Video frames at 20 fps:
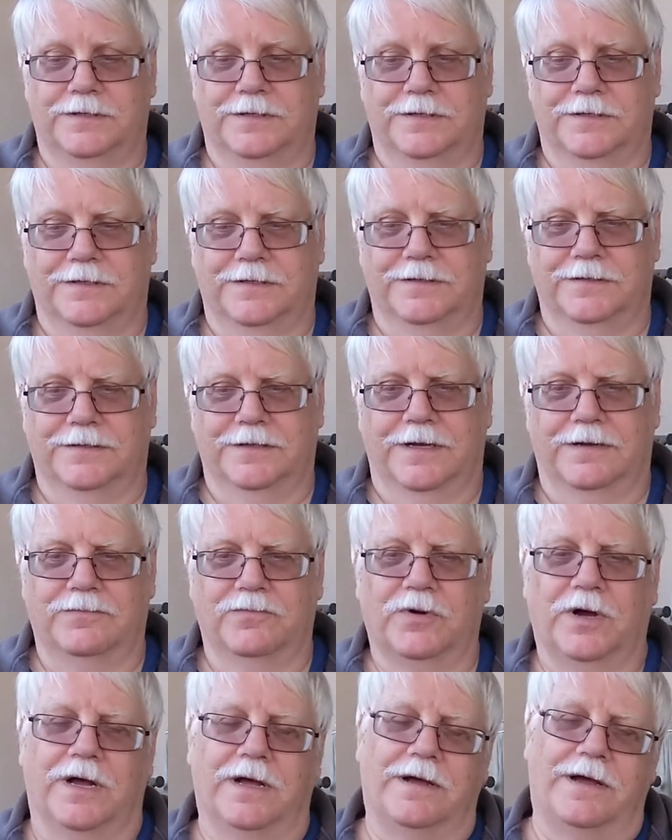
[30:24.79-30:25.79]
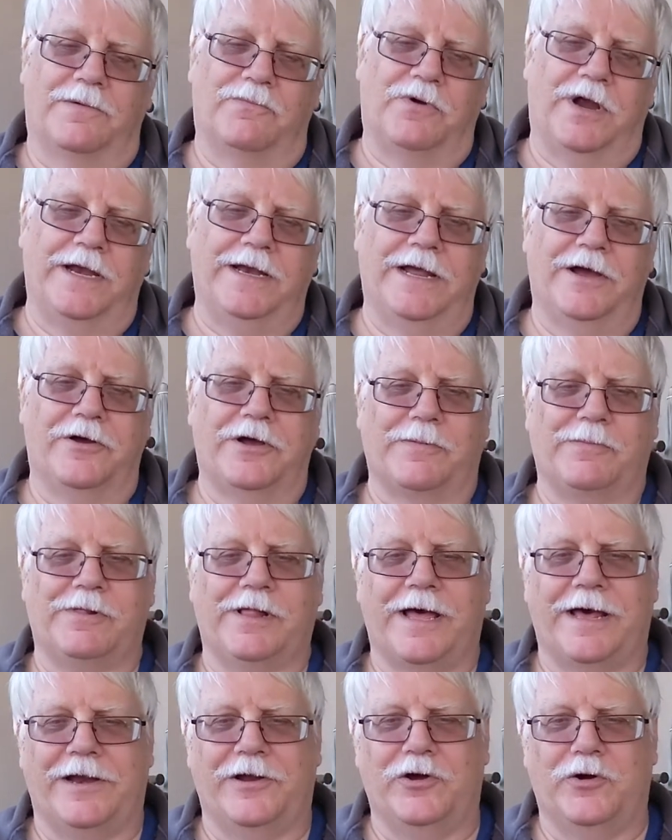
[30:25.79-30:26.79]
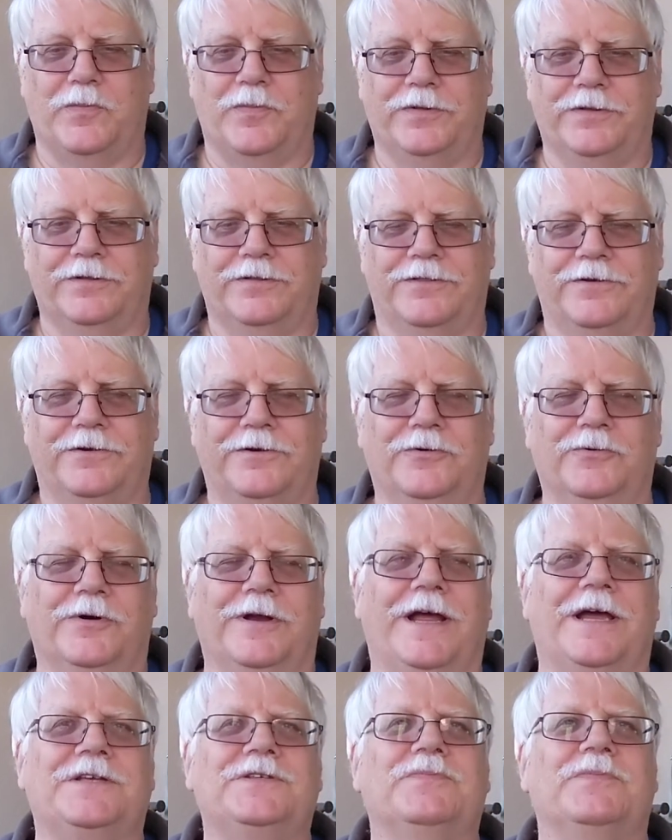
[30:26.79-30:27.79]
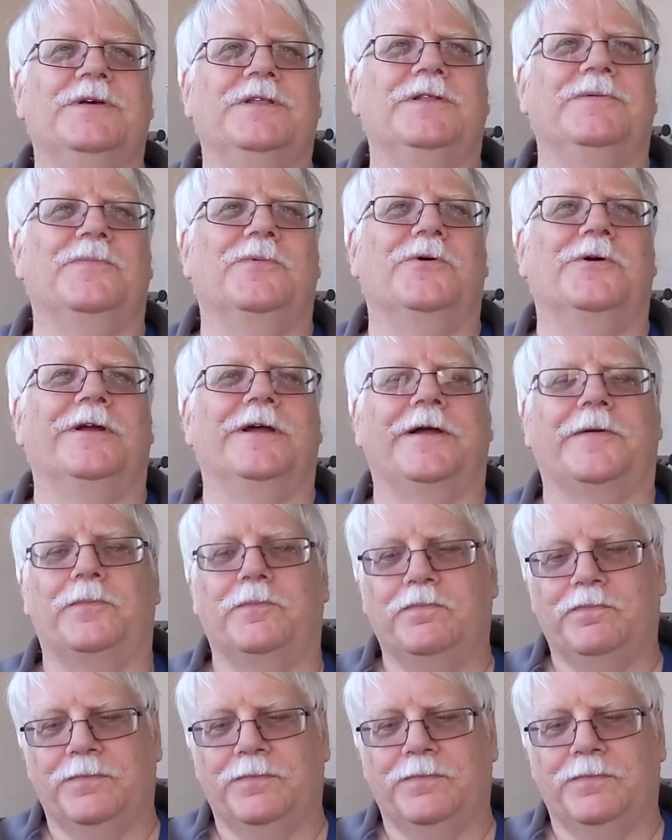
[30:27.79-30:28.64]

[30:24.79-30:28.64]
Right now. I'm glad I opened the third one. Ask me in the morning.